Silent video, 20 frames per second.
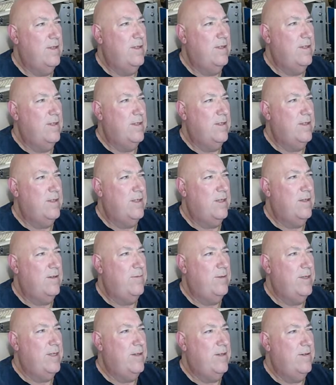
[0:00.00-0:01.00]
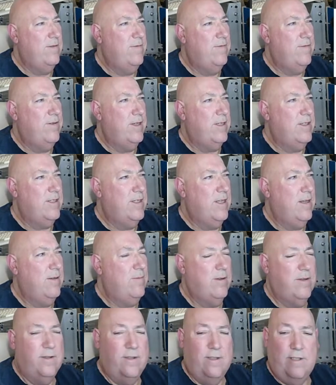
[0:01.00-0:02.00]
So we could fix that
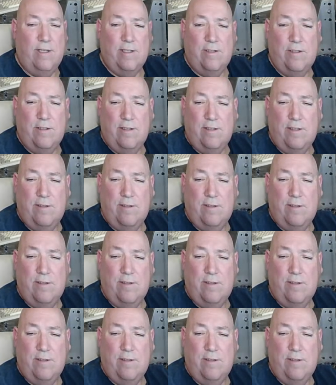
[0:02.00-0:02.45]
one. So should